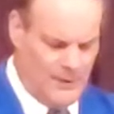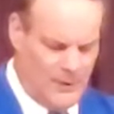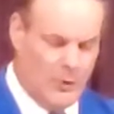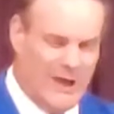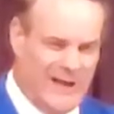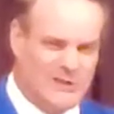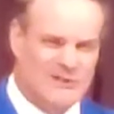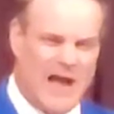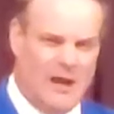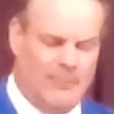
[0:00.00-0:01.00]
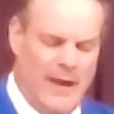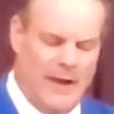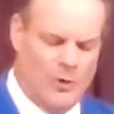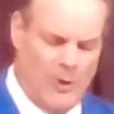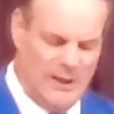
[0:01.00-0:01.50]
You know, King Solomon
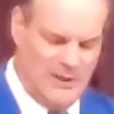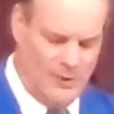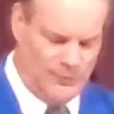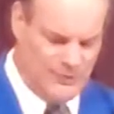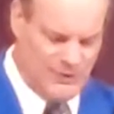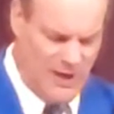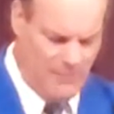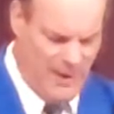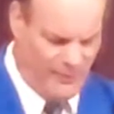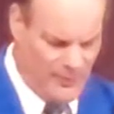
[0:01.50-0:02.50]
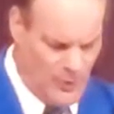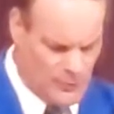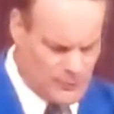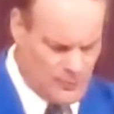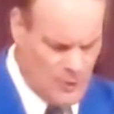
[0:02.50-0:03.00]
had a great deal to say about
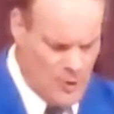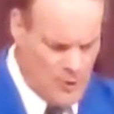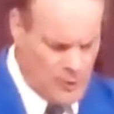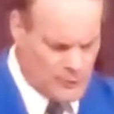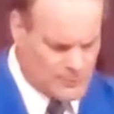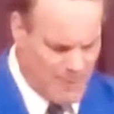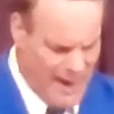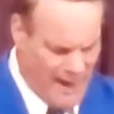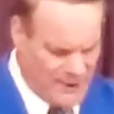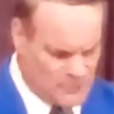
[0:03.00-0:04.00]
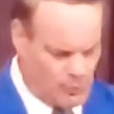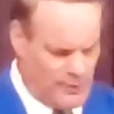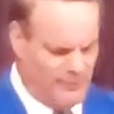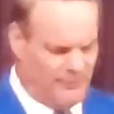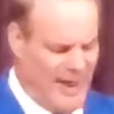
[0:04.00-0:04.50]
those whose minds were
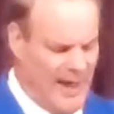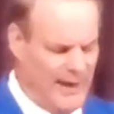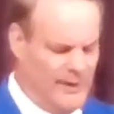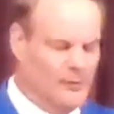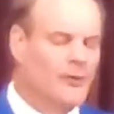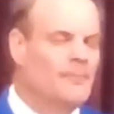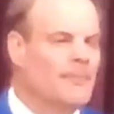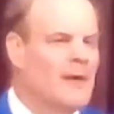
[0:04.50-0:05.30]
defiled